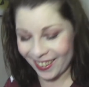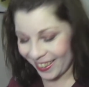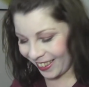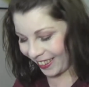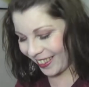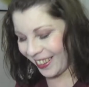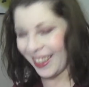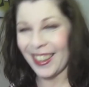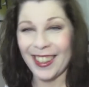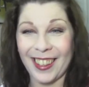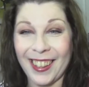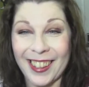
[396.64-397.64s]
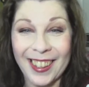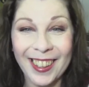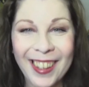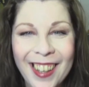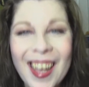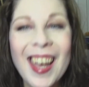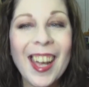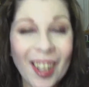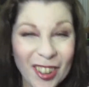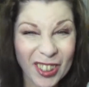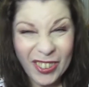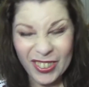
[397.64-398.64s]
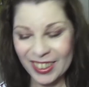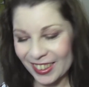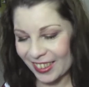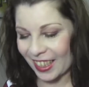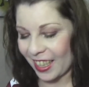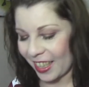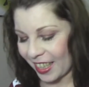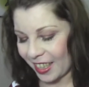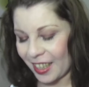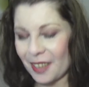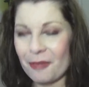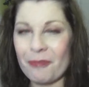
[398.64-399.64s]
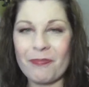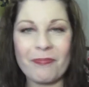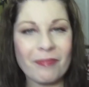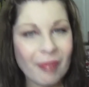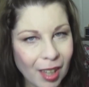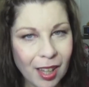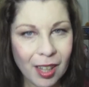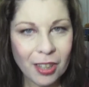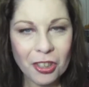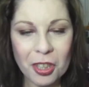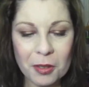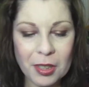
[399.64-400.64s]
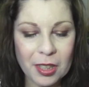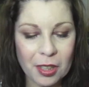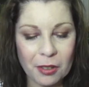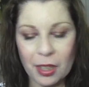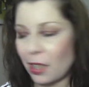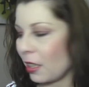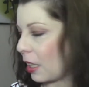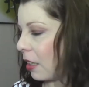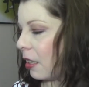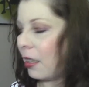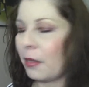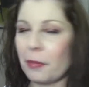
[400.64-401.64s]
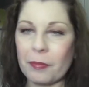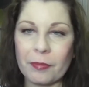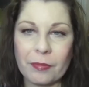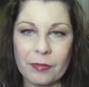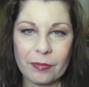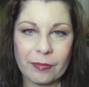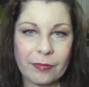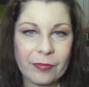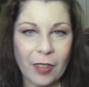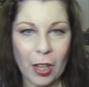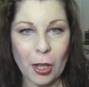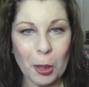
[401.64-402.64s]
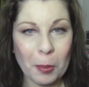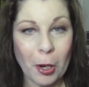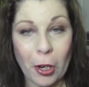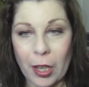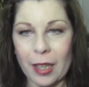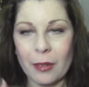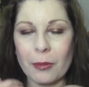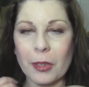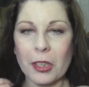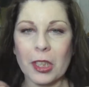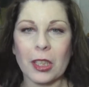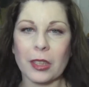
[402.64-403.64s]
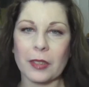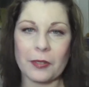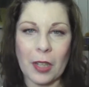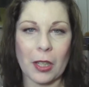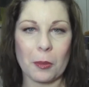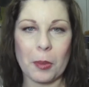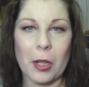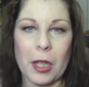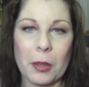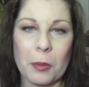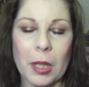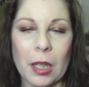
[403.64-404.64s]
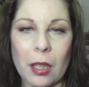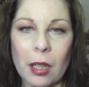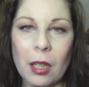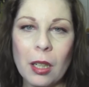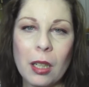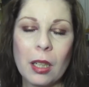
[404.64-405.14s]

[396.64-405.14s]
How cool is that? Um, she was doing like a follow party, what she calls a follow party, where